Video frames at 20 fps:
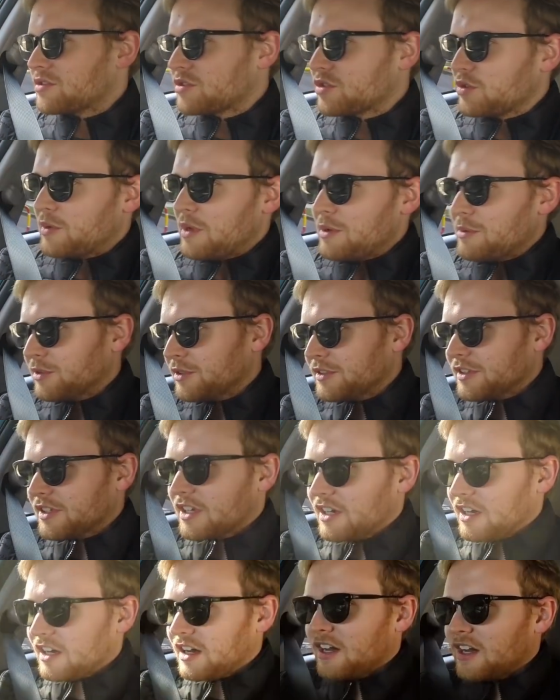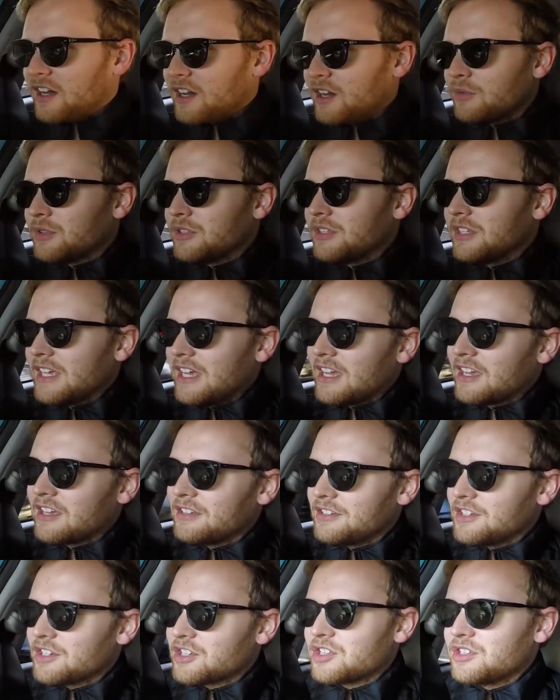two people in the car, with the air
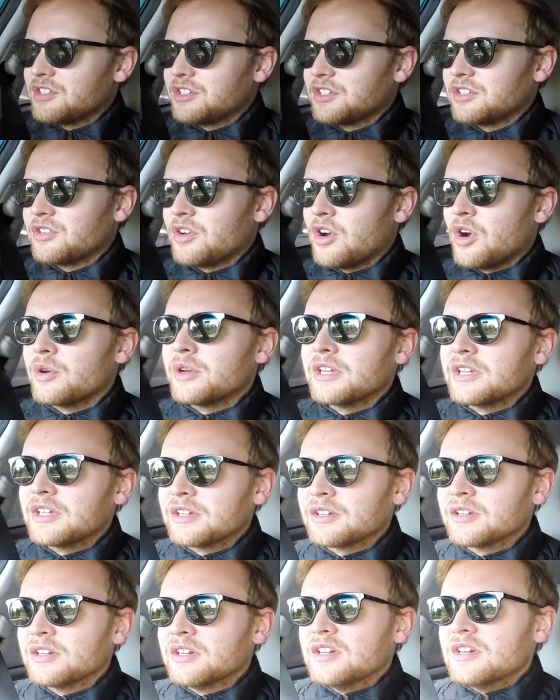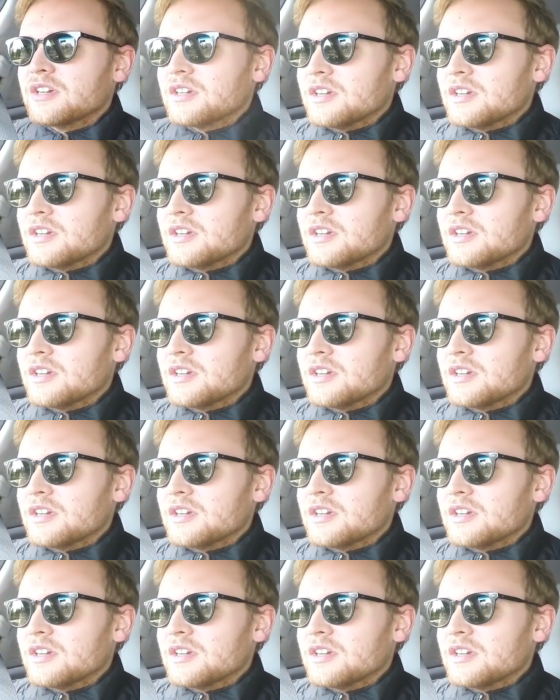conditioning going,